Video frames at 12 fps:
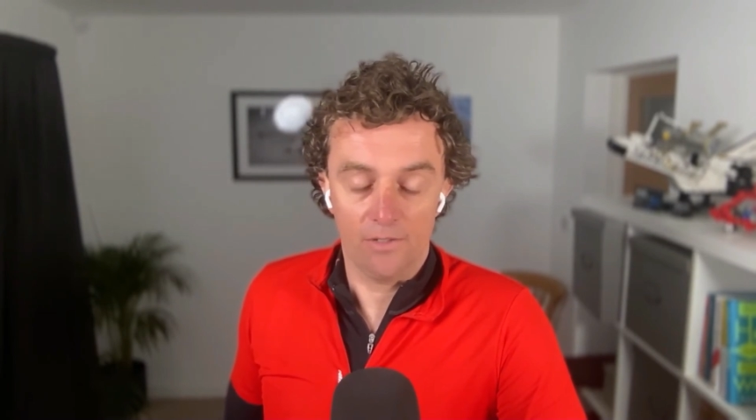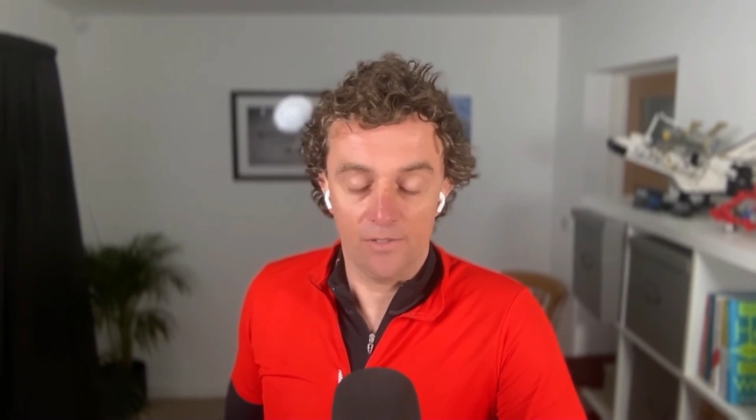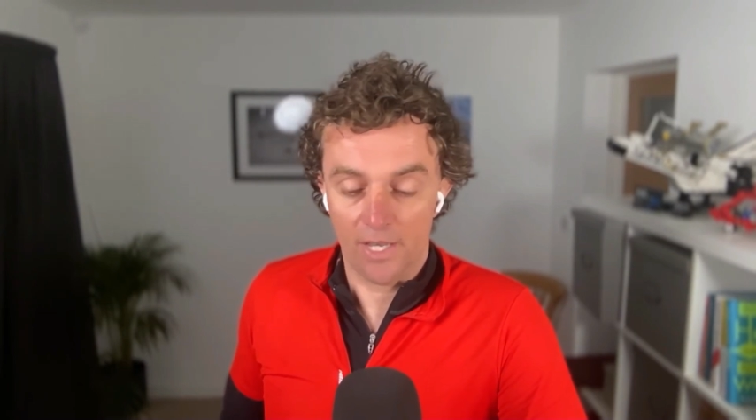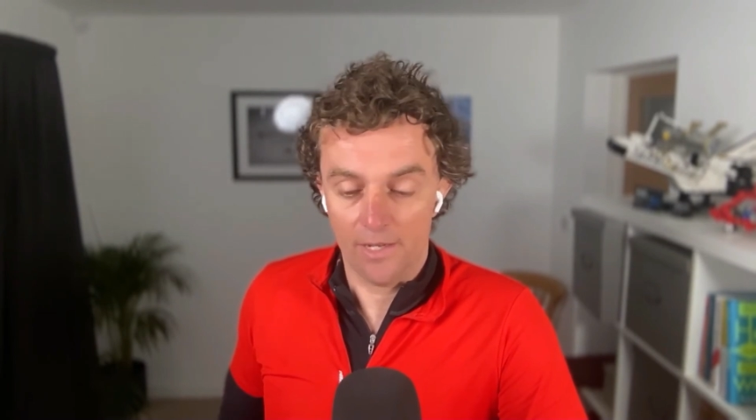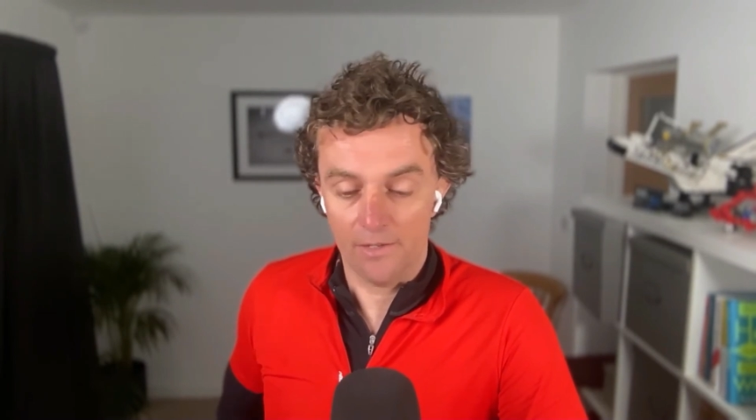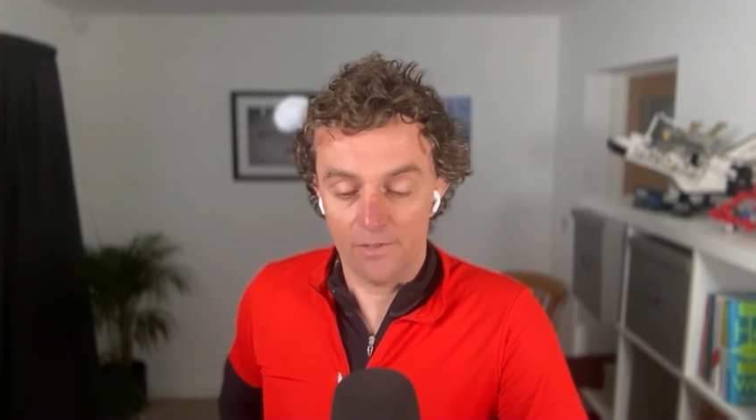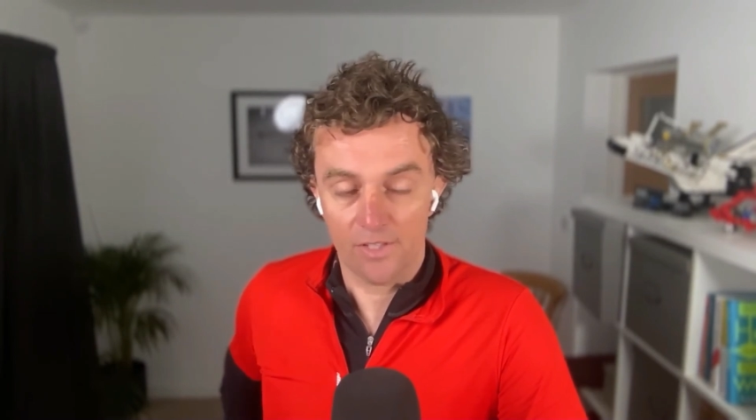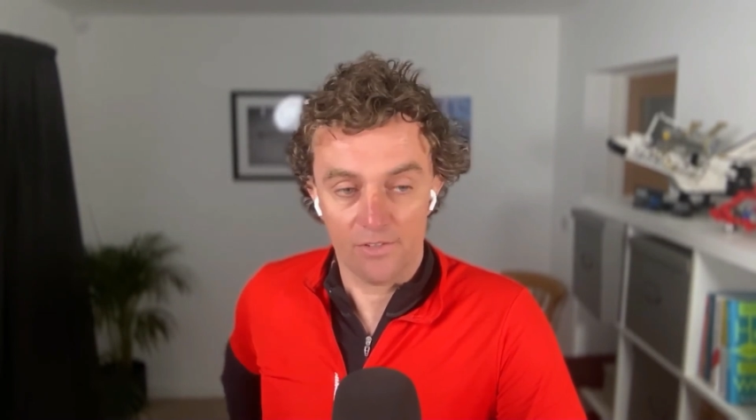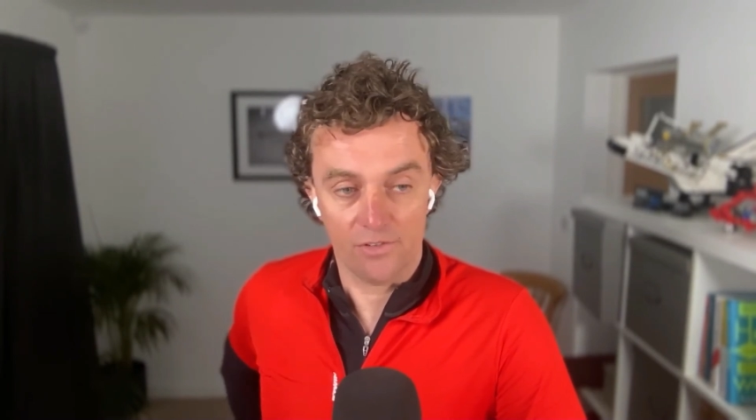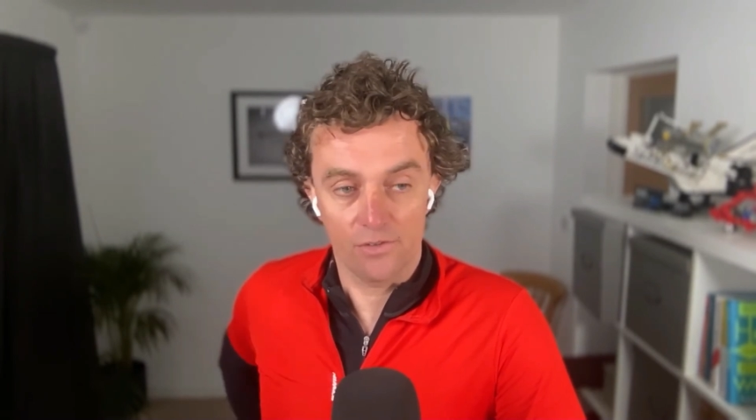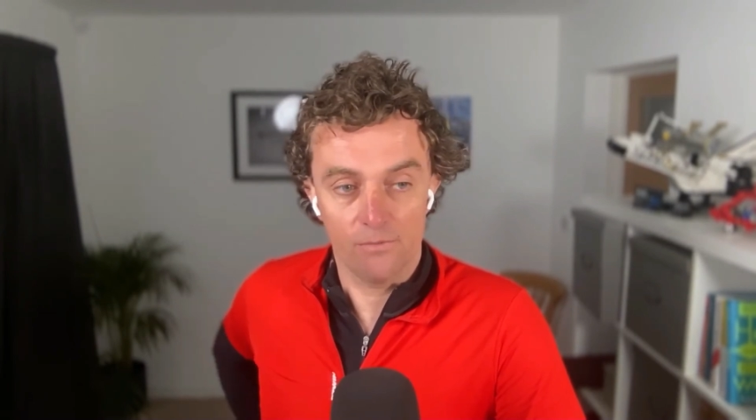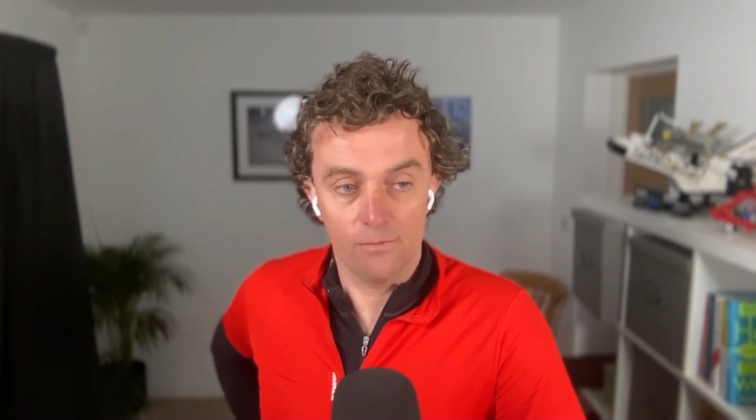10
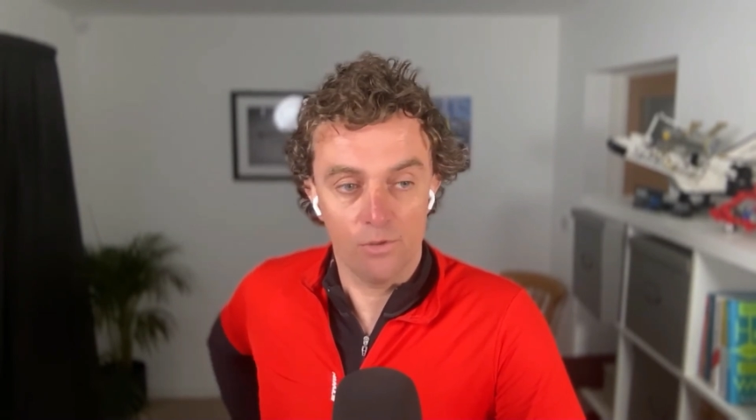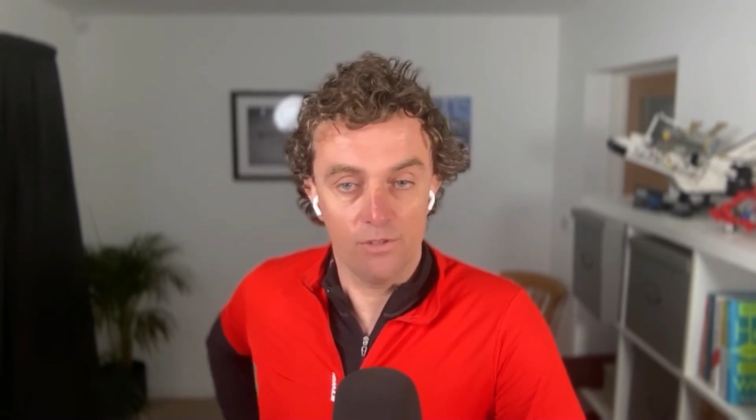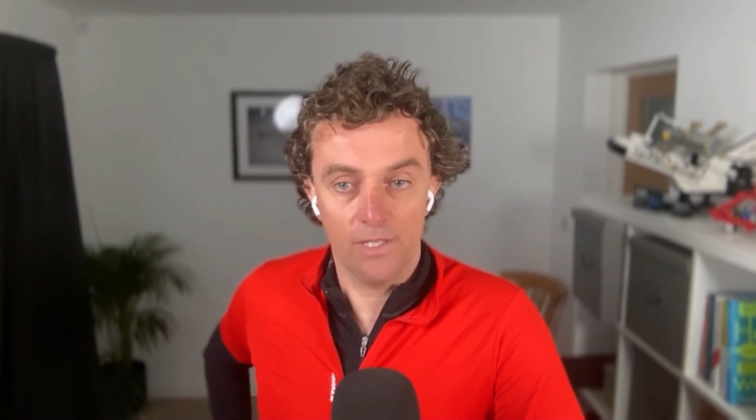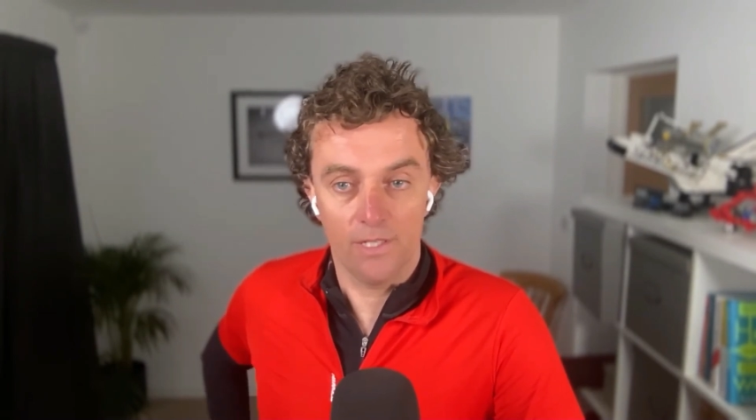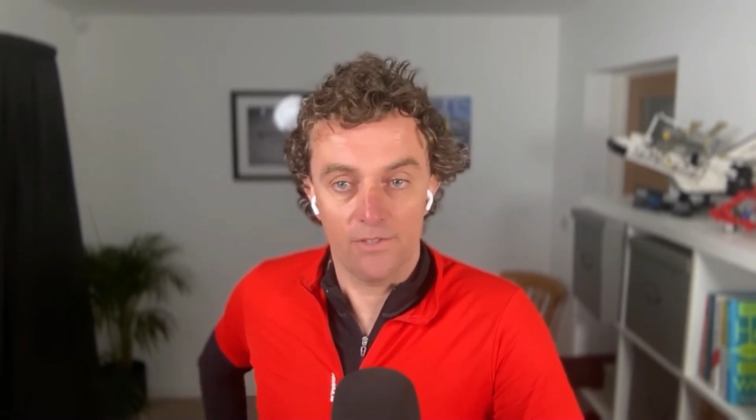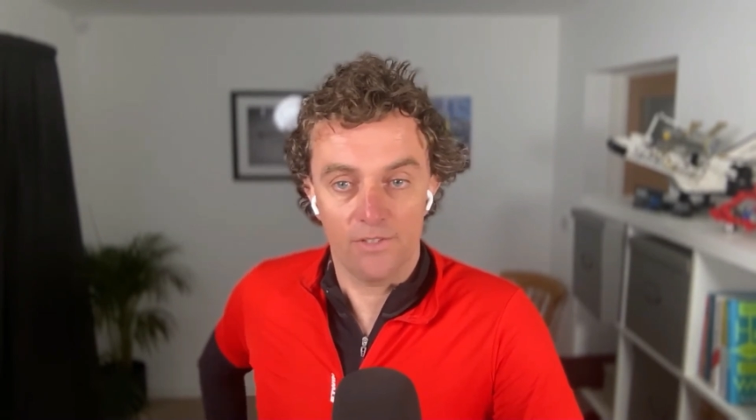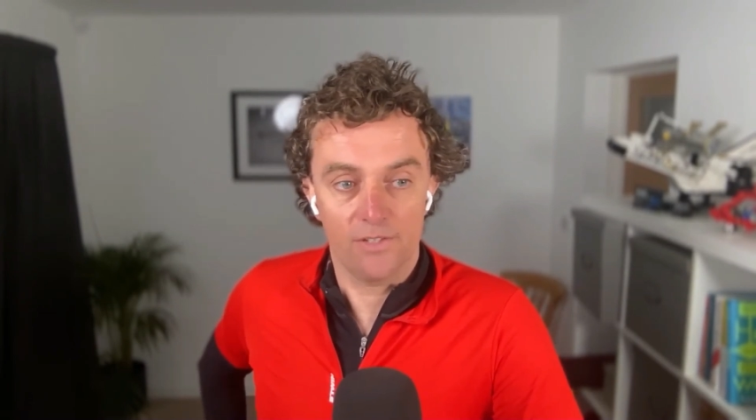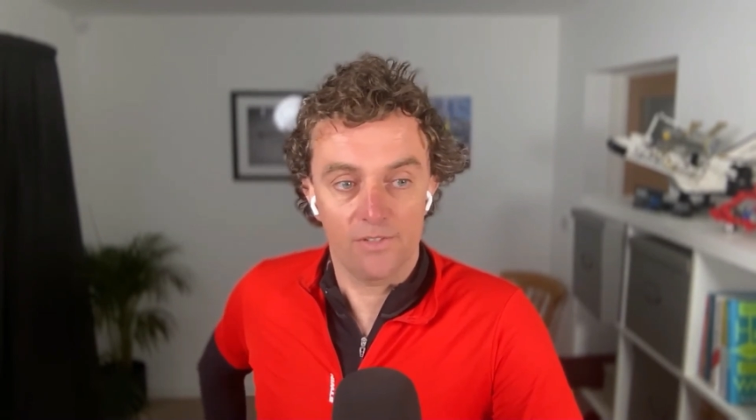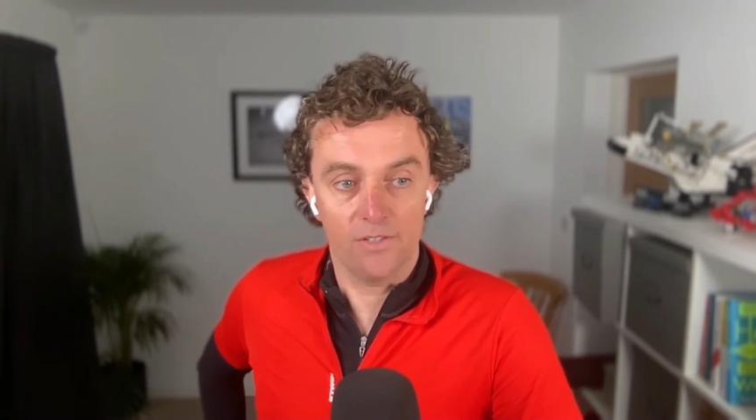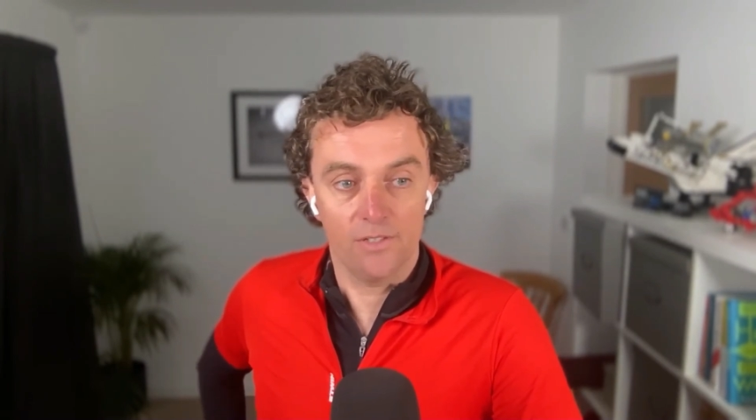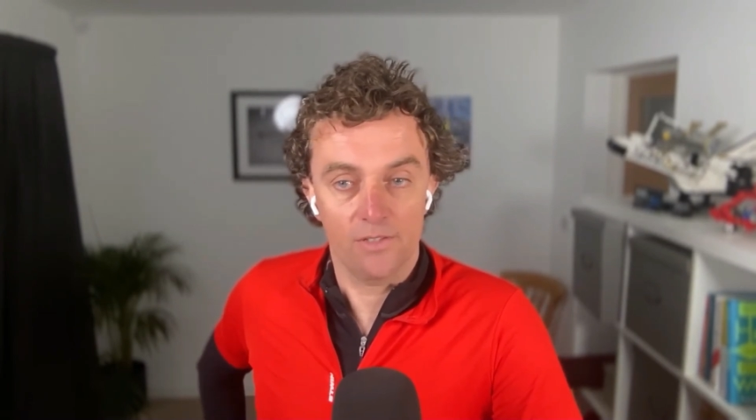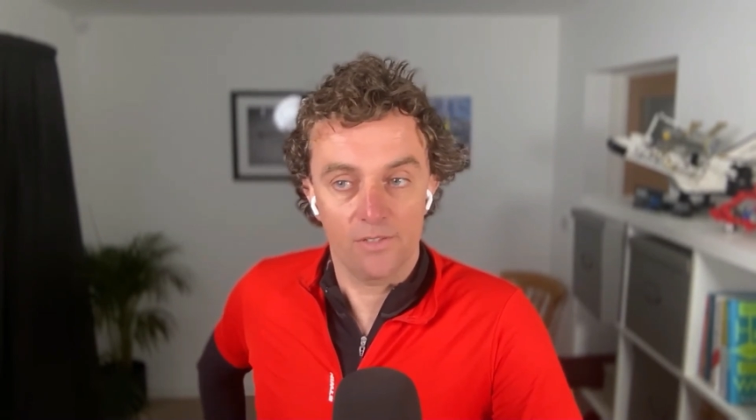sessions or more in the NHS,
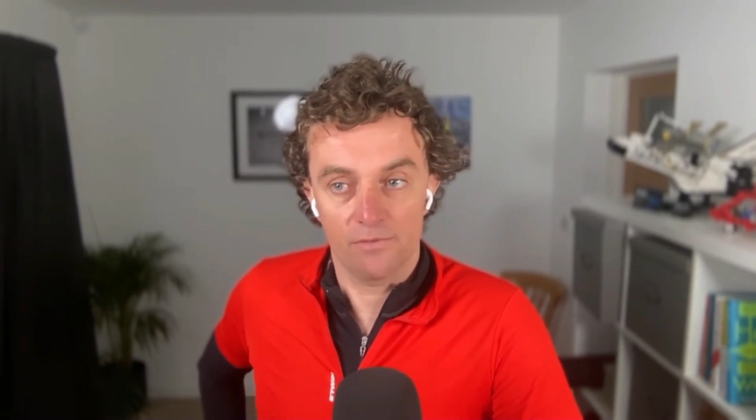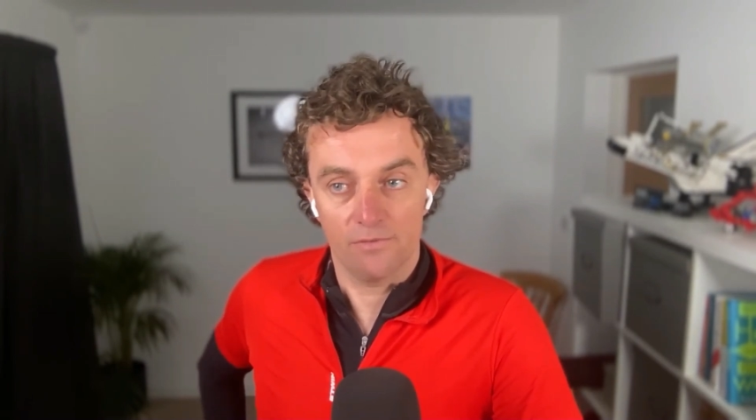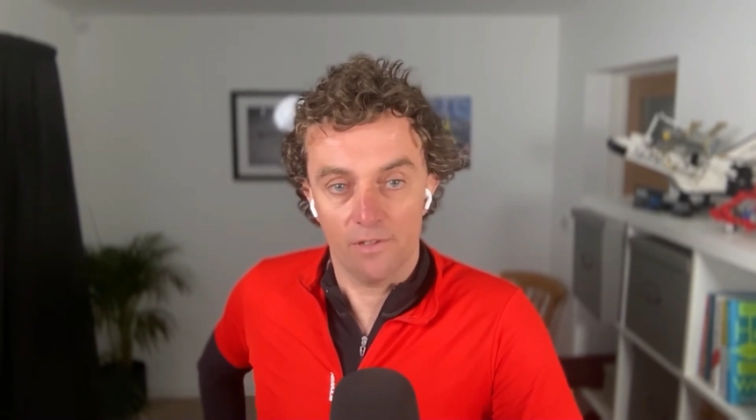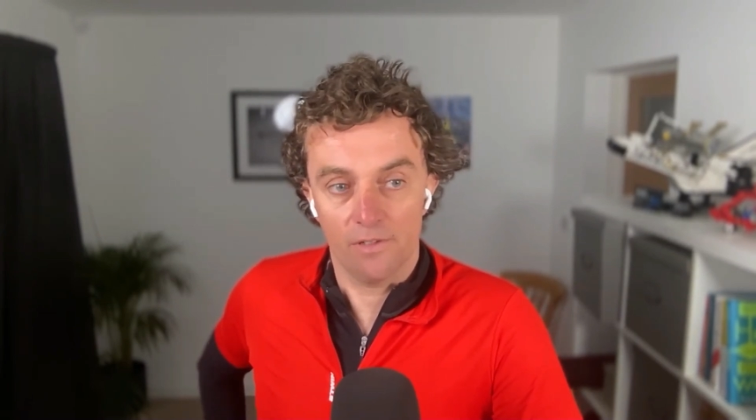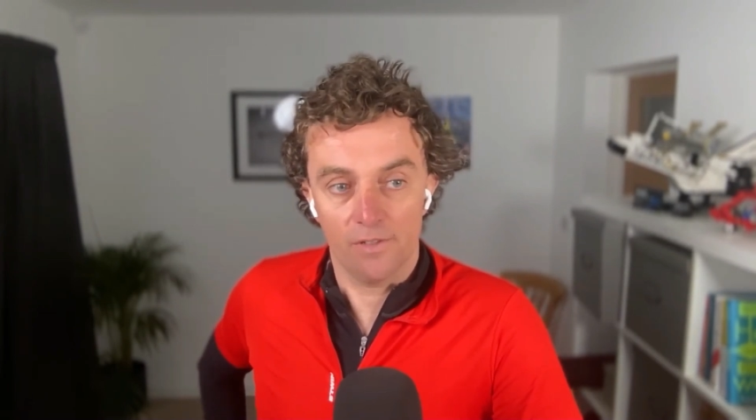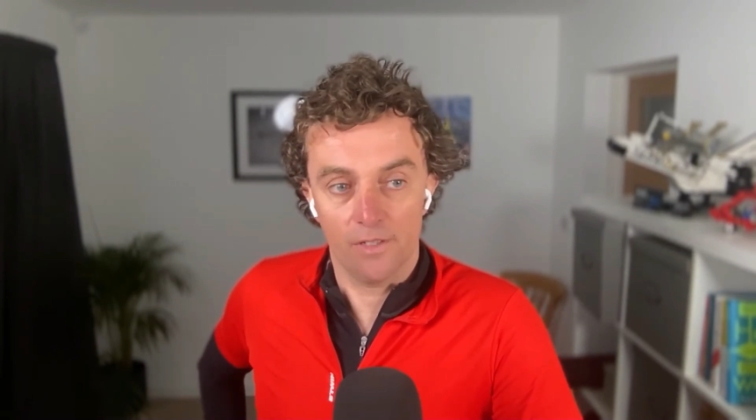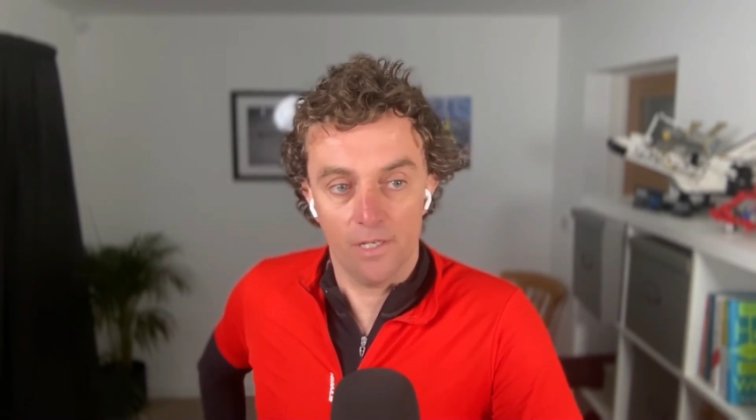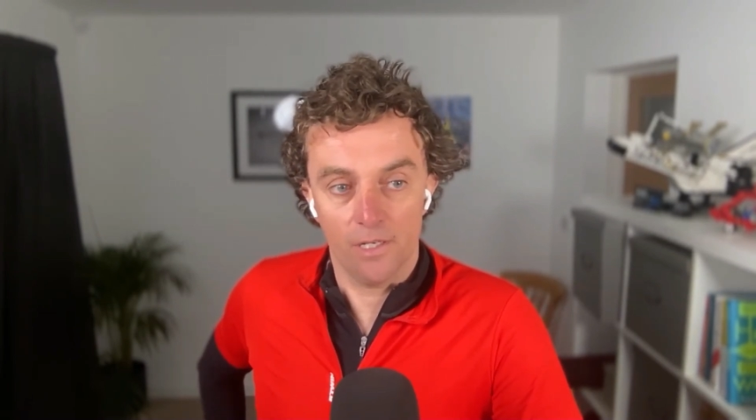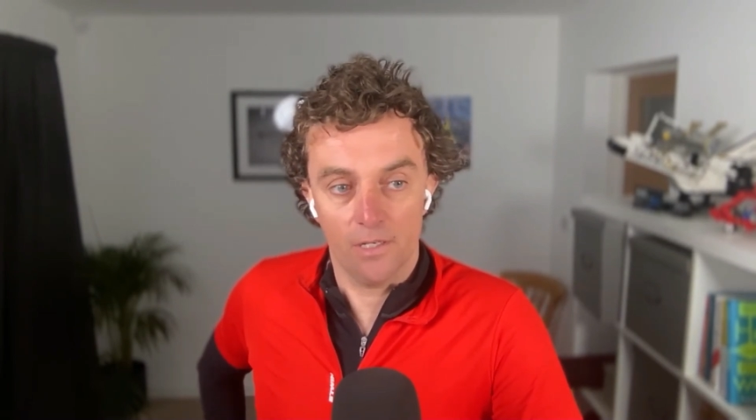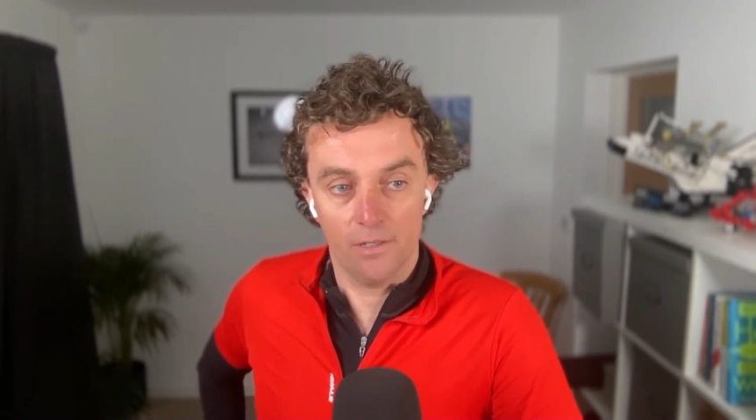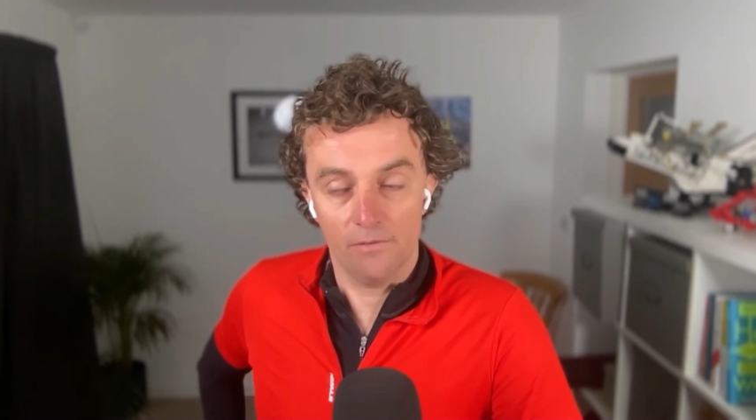and it's very, very hard.